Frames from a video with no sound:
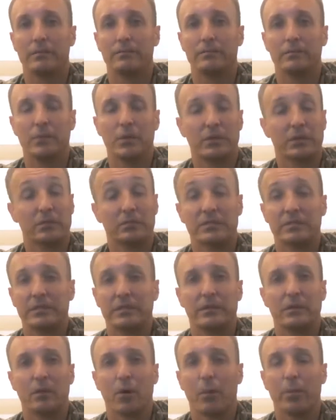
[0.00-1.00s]
You can
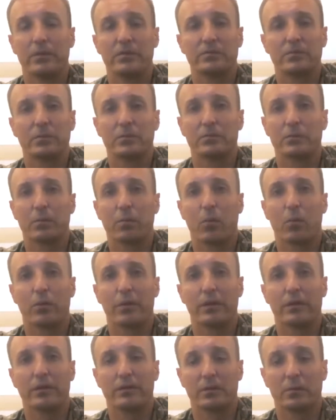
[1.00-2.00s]
see open source
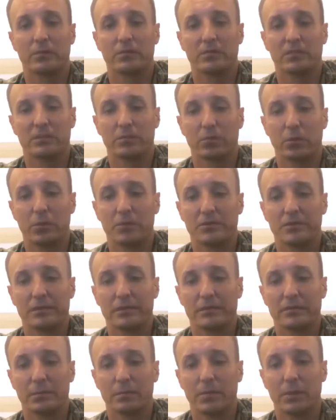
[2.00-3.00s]
reporting that there was an explosion and
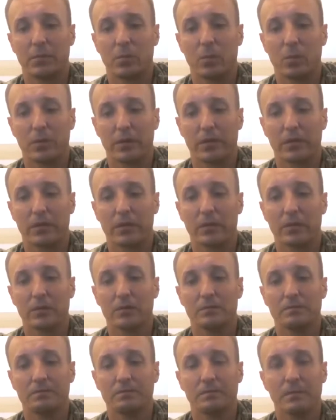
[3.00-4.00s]
some people were
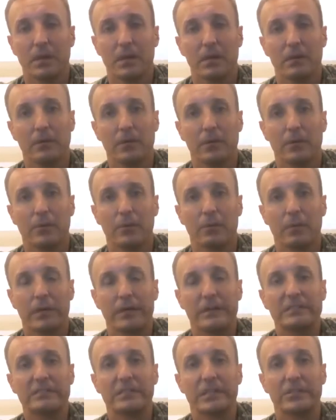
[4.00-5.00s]
killed. I know through my
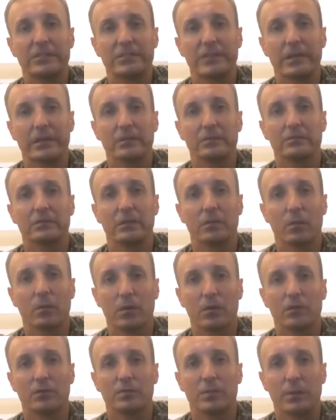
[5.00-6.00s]
inside channels that one of
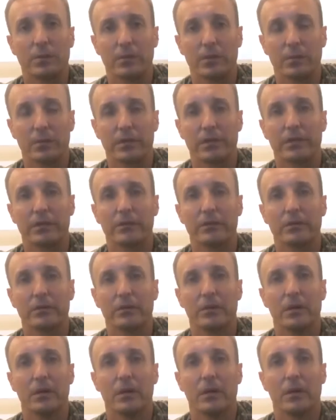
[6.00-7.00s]
those people that were killed
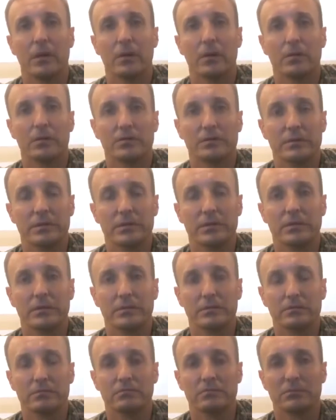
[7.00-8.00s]
was
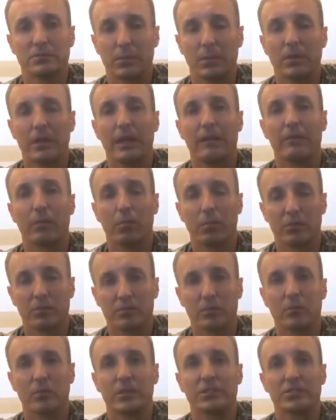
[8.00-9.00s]
someone that I have a personal
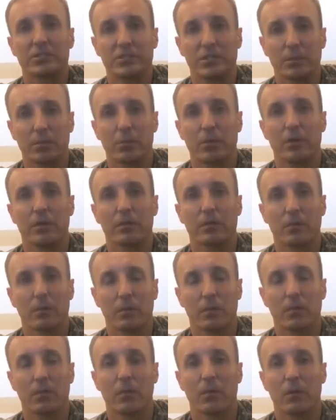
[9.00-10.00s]
relationship with.
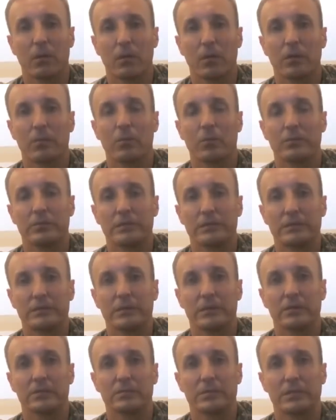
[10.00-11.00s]
Won't go into more
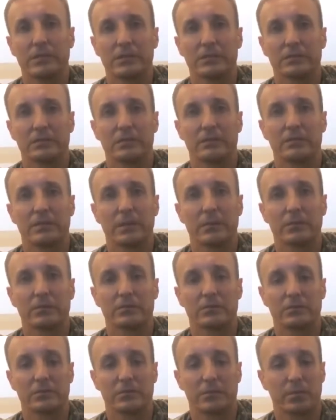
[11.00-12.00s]
details because the families are
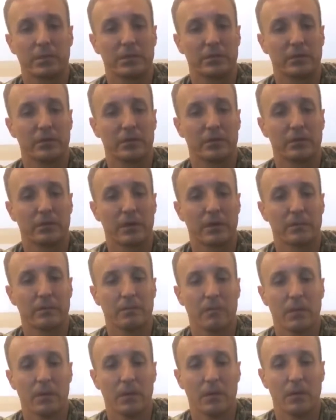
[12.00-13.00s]
still being notified.
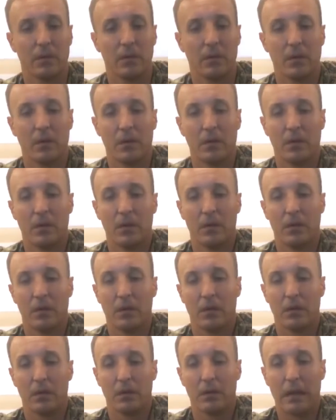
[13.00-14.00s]

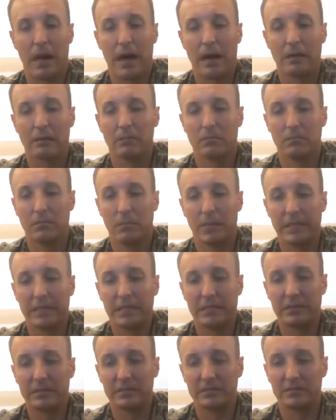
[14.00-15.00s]
Not
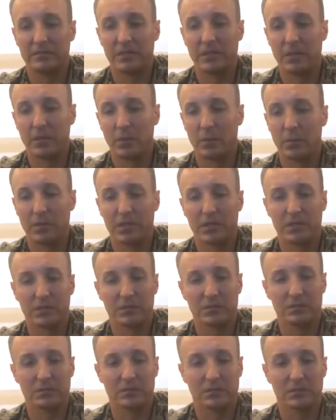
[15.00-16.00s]
making this video because